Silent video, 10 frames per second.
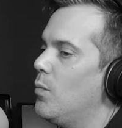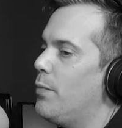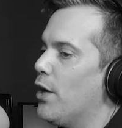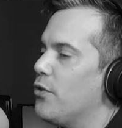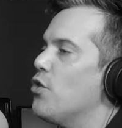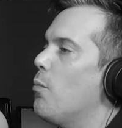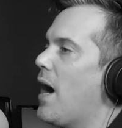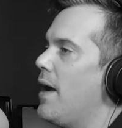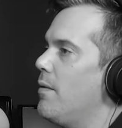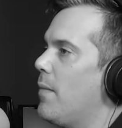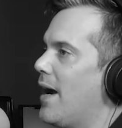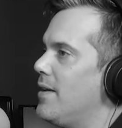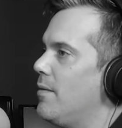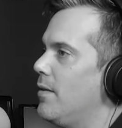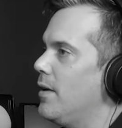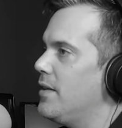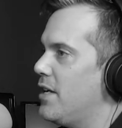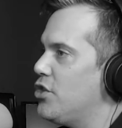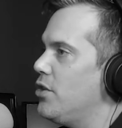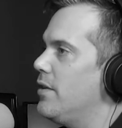But also my
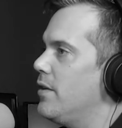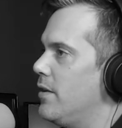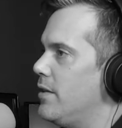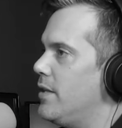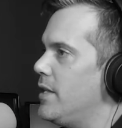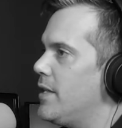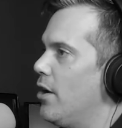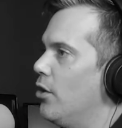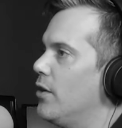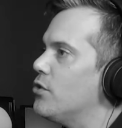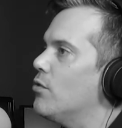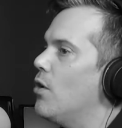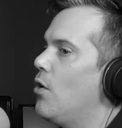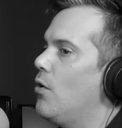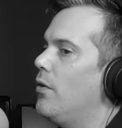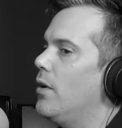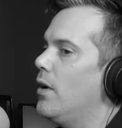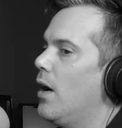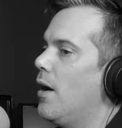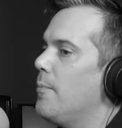attention to the detail has grown.
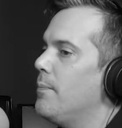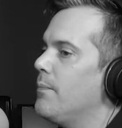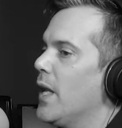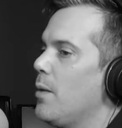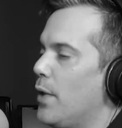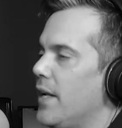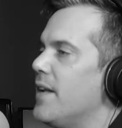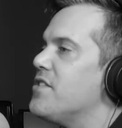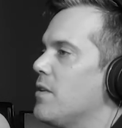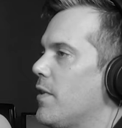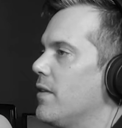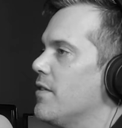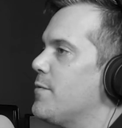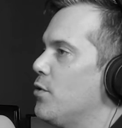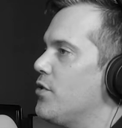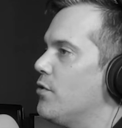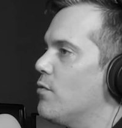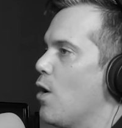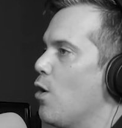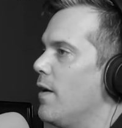But it is something that's supposed to
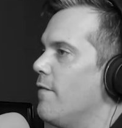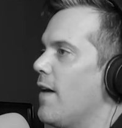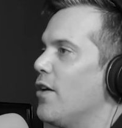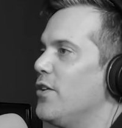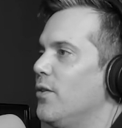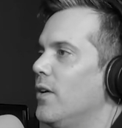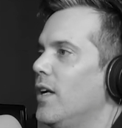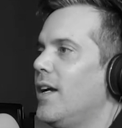grow in value.